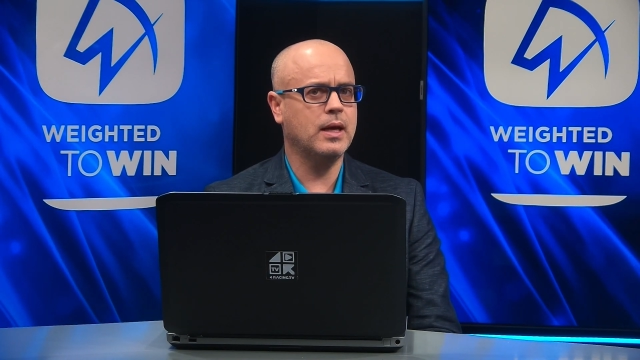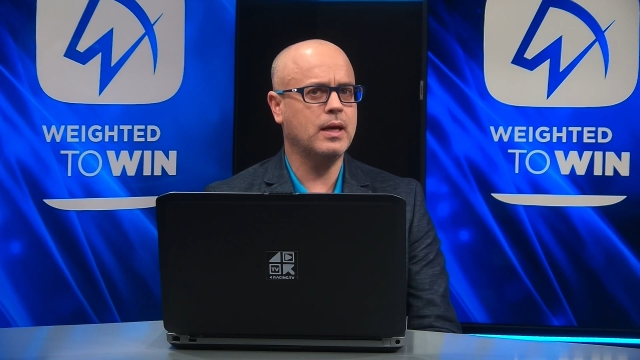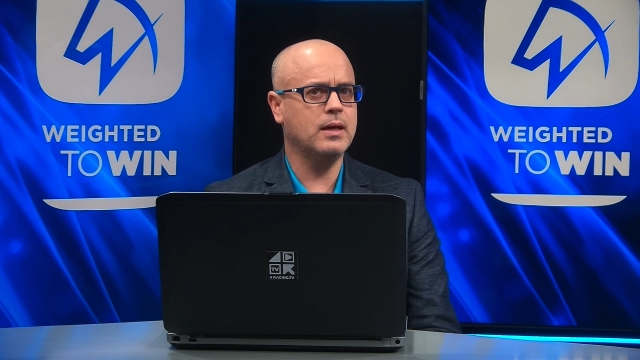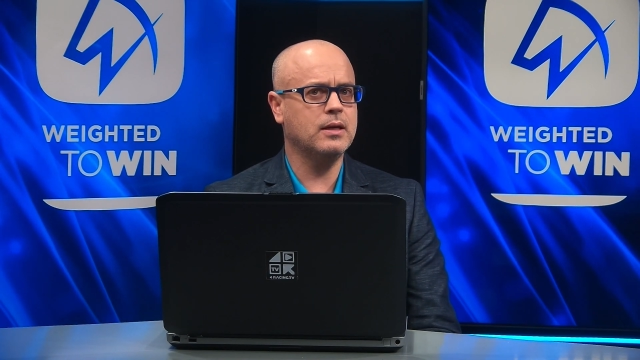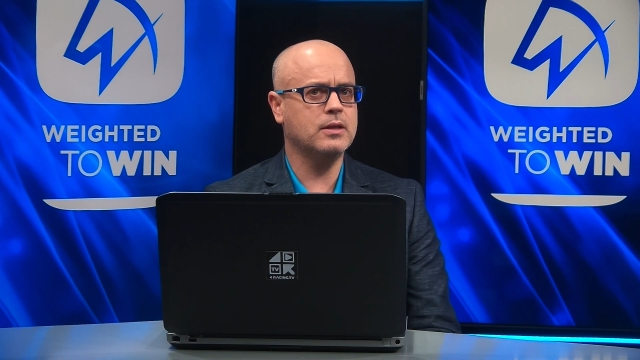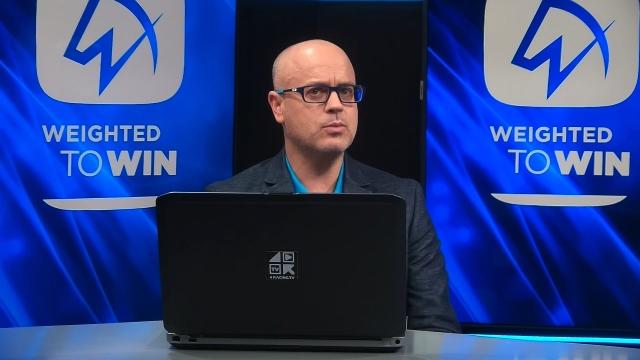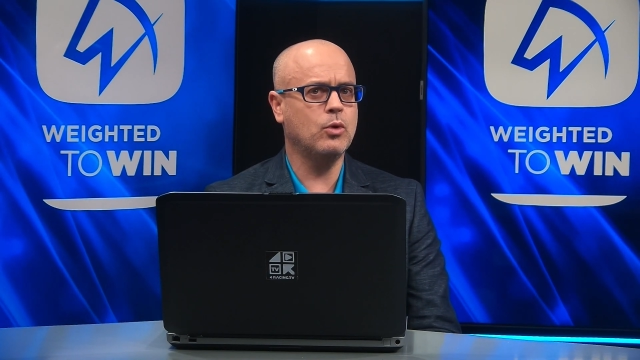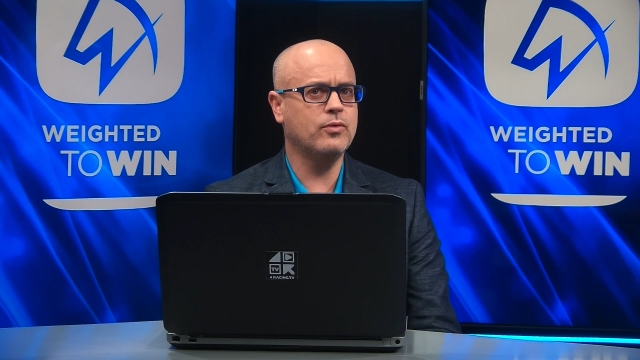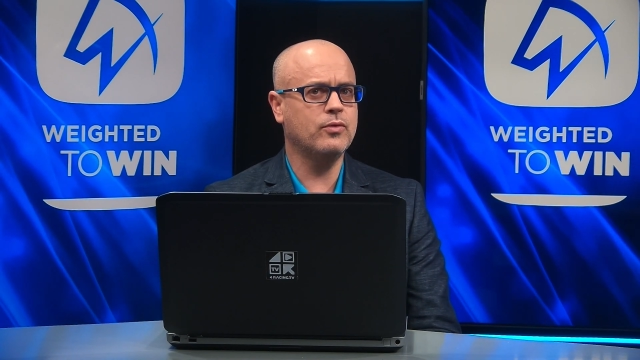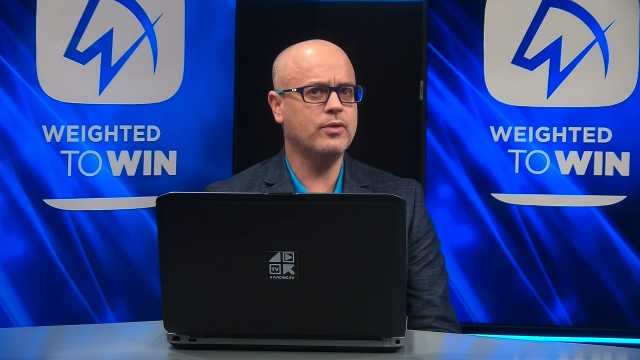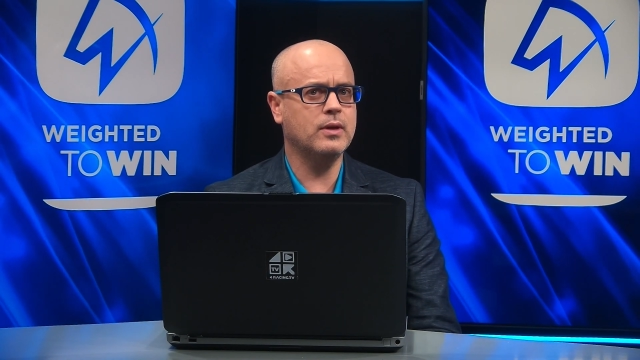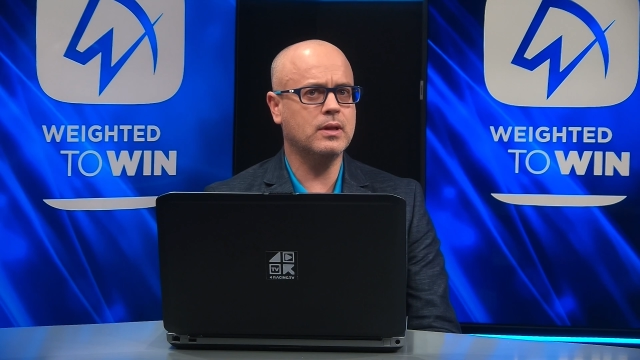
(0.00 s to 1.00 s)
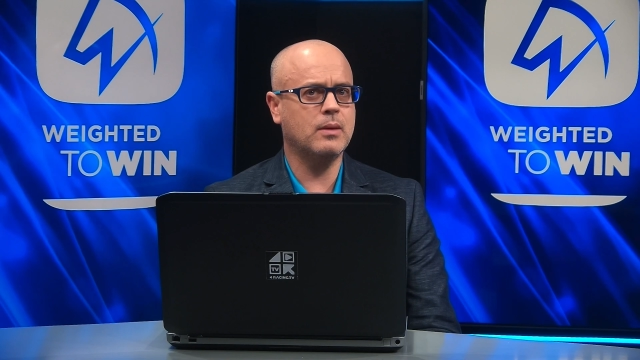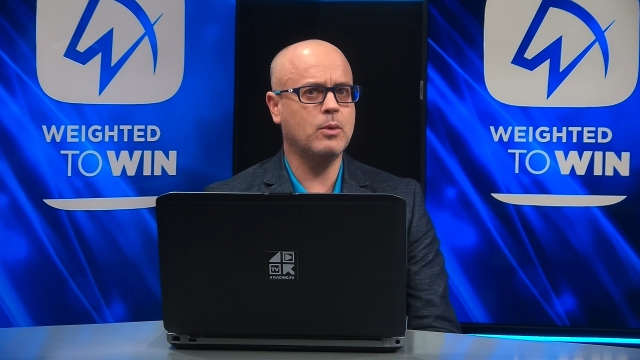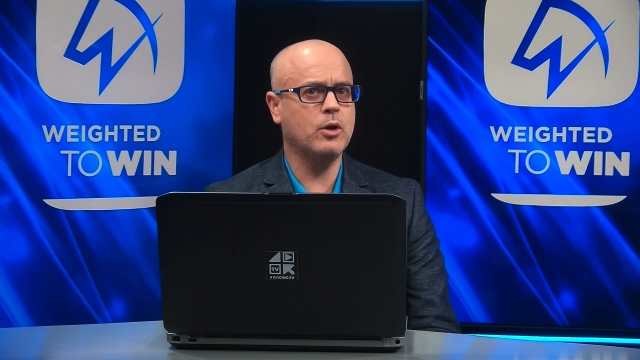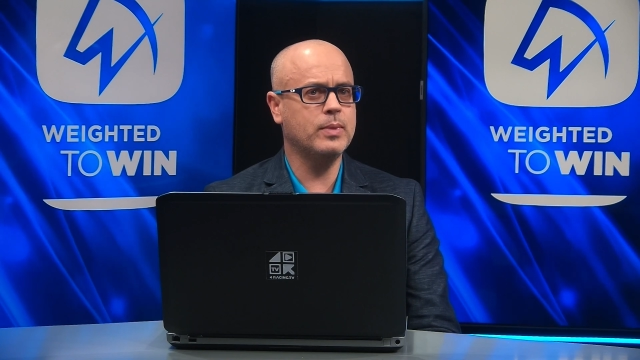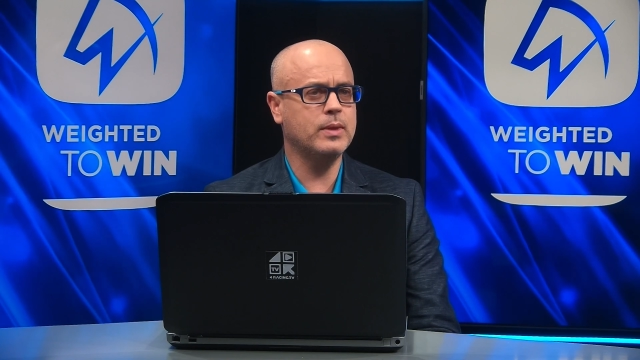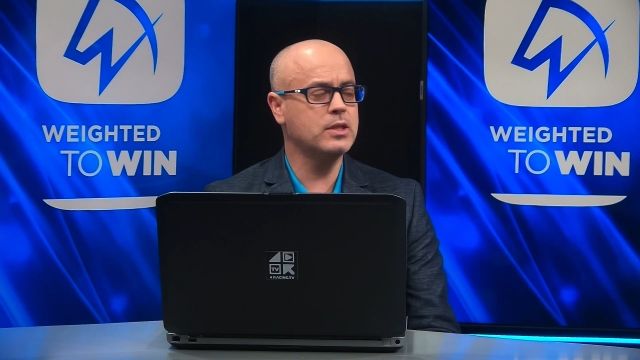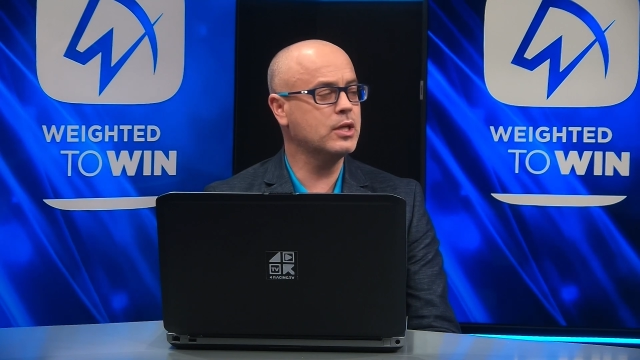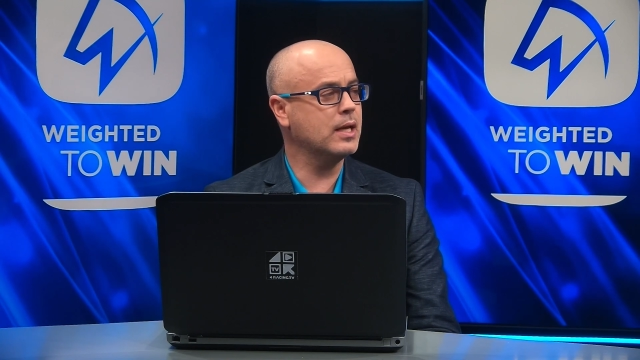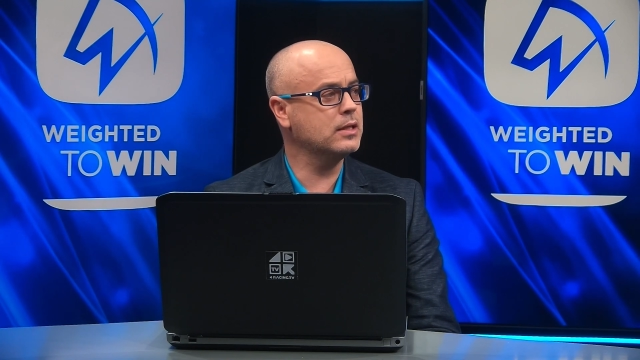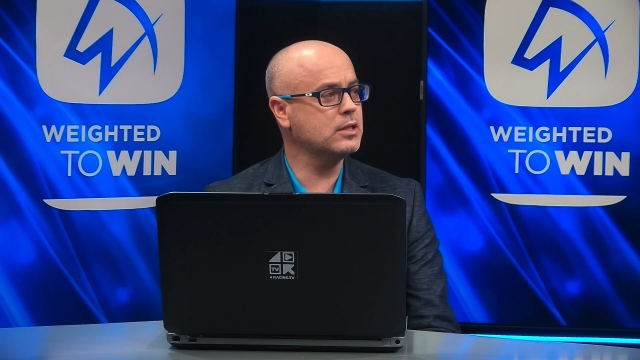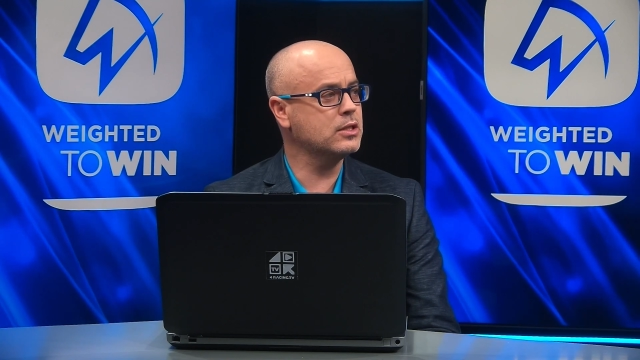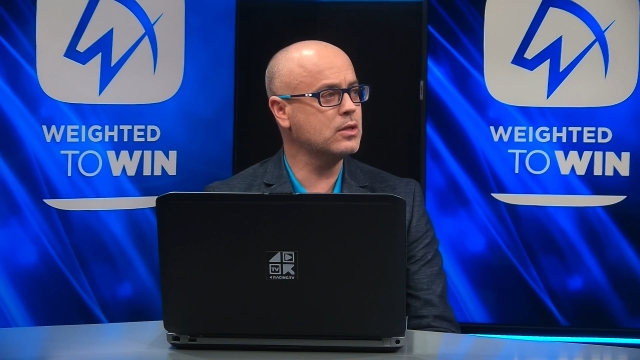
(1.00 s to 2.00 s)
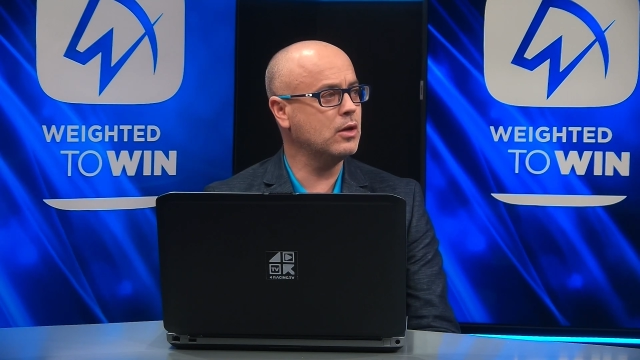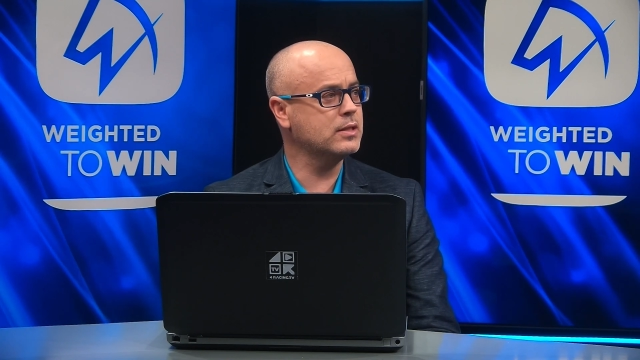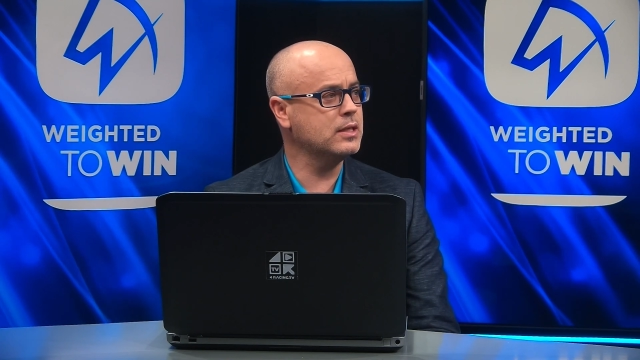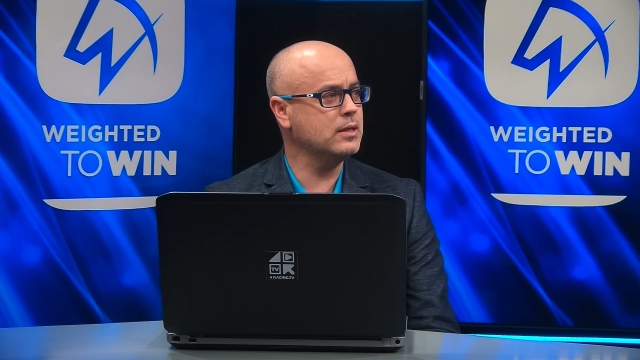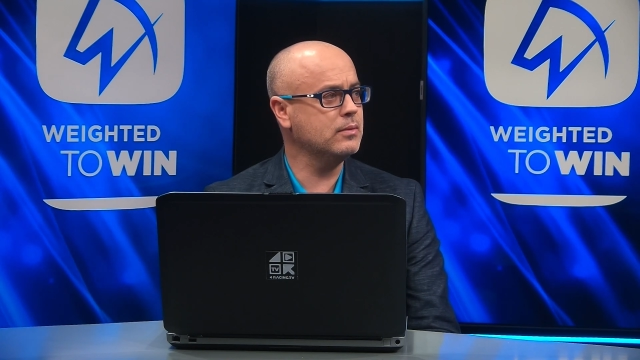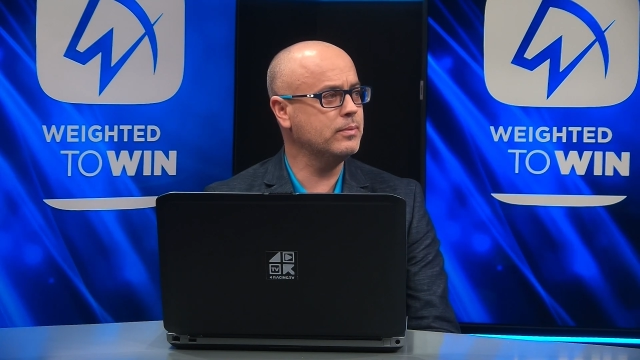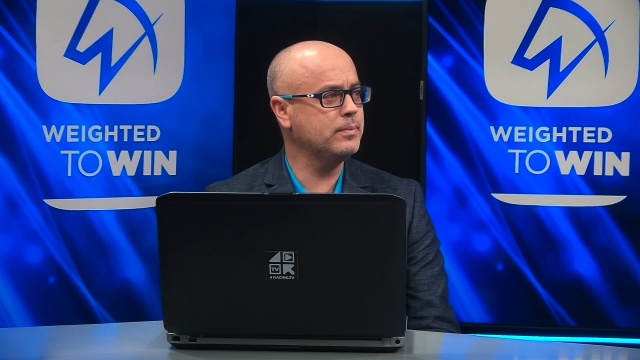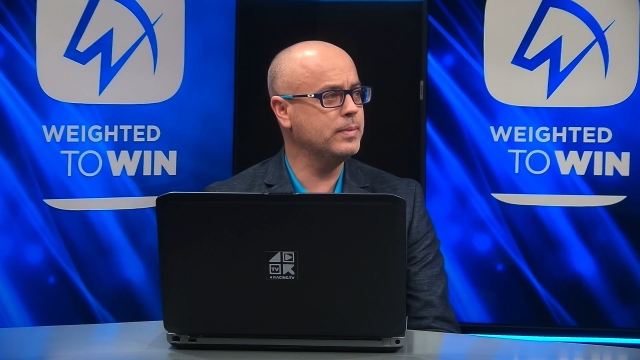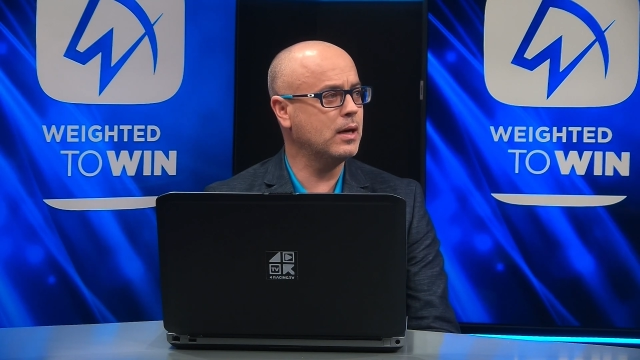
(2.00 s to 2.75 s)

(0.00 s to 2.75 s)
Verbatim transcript: And in a small field, I'm hoping she can just slot in